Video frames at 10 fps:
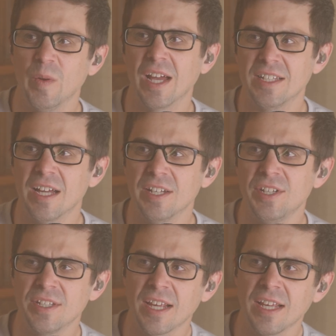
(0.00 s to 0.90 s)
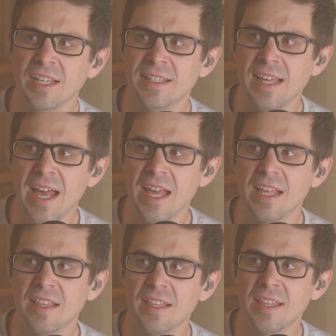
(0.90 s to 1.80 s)
we got done, and she's like, is that
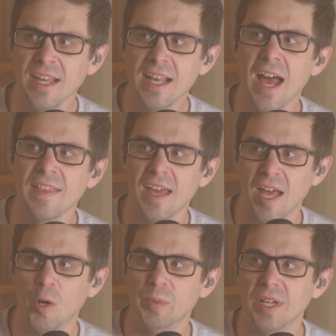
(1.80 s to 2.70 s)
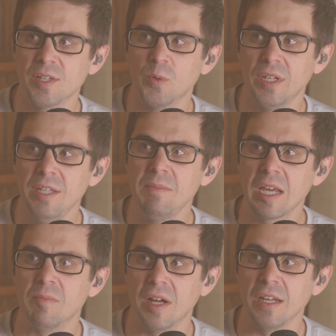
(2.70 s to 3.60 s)
guy that helped us, will he
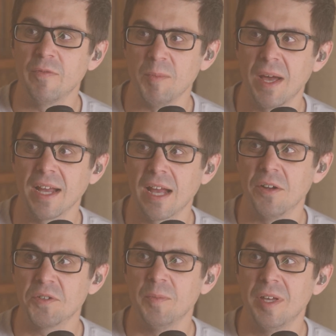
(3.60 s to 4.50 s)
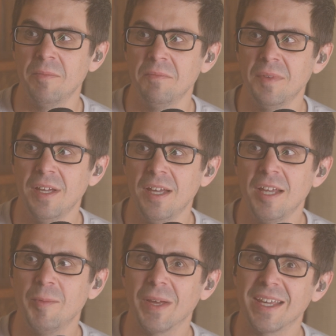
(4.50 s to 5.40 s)
make money if we buy a couch from him?
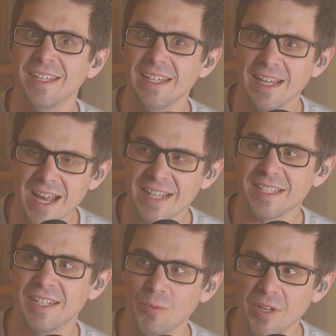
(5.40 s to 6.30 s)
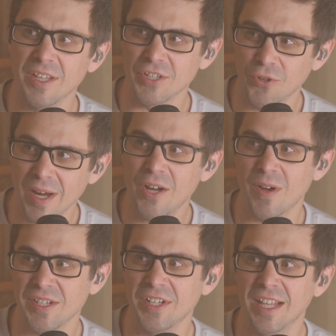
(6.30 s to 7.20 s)
I'm like, yes, he will. That's a great
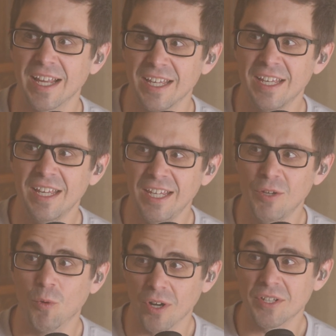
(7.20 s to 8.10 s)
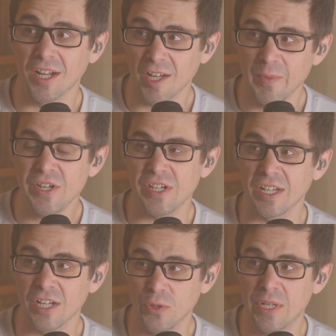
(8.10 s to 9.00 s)
question. Like, he works on
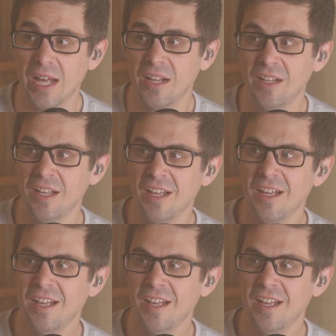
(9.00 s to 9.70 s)
commission. Can you tell